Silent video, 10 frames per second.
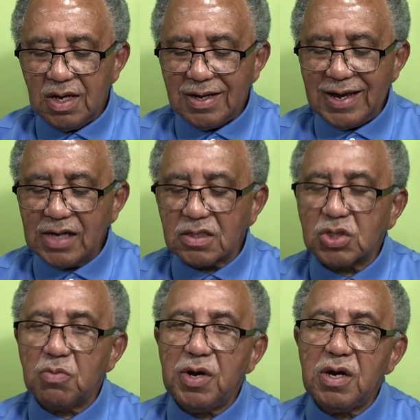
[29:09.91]
Like the
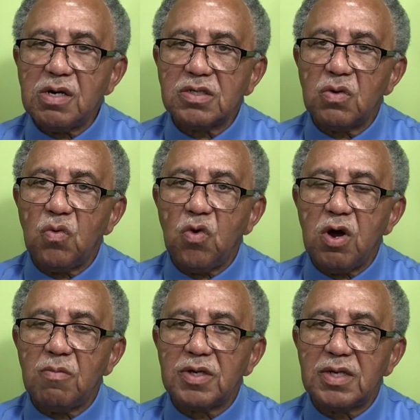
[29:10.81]
Samaritan
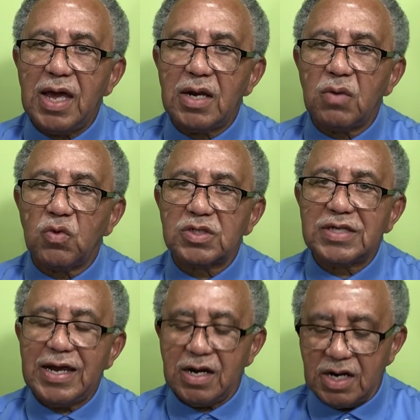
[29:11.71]
woman that was
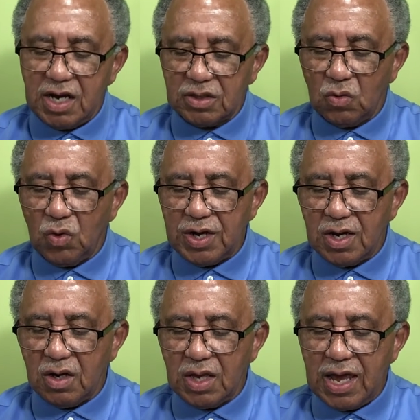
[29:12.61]
there at the
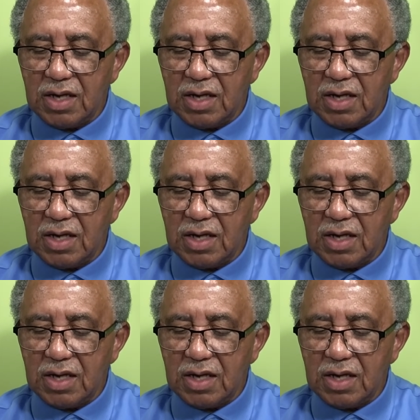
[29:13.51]
well